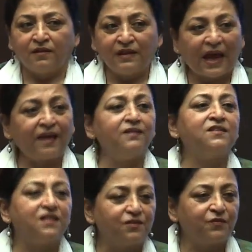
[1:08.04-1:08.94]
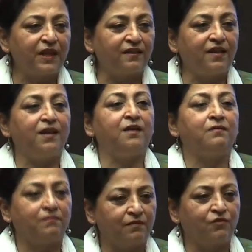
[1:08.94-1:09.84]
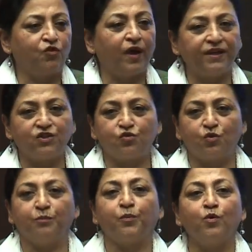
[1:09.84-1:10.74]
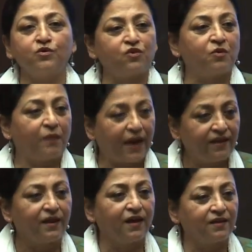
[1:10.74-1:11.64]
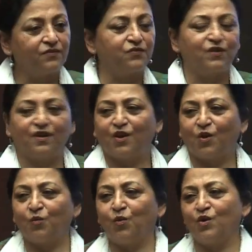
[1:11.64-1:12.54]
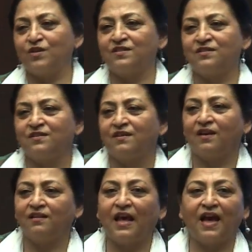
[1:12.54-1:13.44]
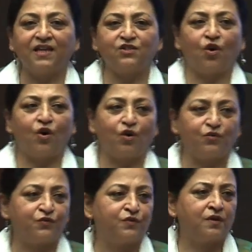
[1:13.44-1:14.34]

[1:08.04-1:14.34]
the narrative that they tried to impose on my life was that of